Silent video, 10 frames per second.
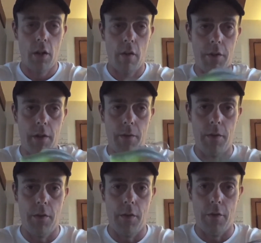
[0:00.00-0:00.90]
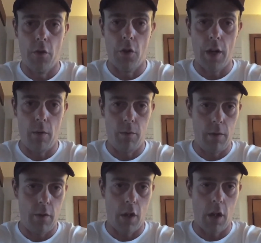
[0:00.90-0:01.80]
Obviously the 4-0,
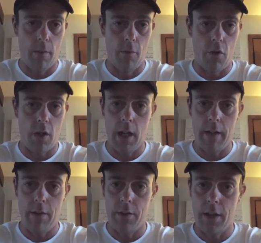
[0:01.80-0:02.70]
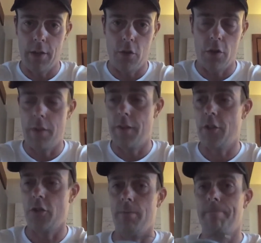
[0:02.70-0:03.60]
you've got a lot more clearance there to hook your
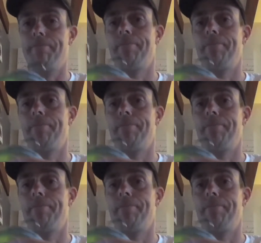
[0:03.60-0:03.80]
fish up.